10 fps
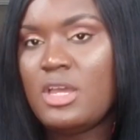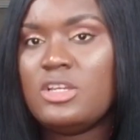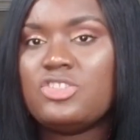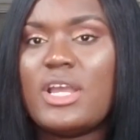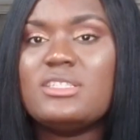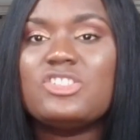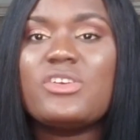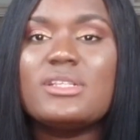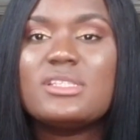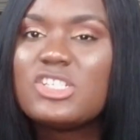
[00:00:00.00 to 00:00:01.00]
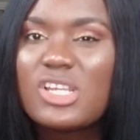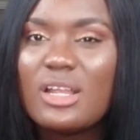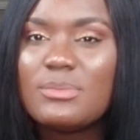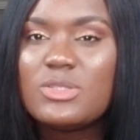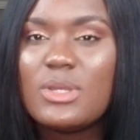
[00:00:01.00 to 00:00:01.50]
trying to
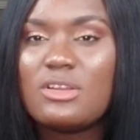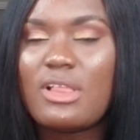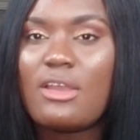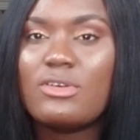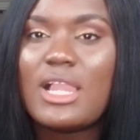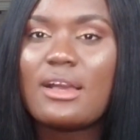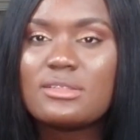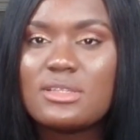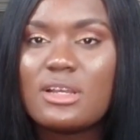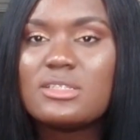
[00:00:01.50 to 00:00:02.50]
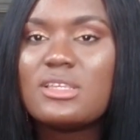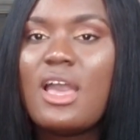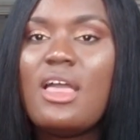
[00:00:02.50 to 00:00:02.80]
transition between like relaxers,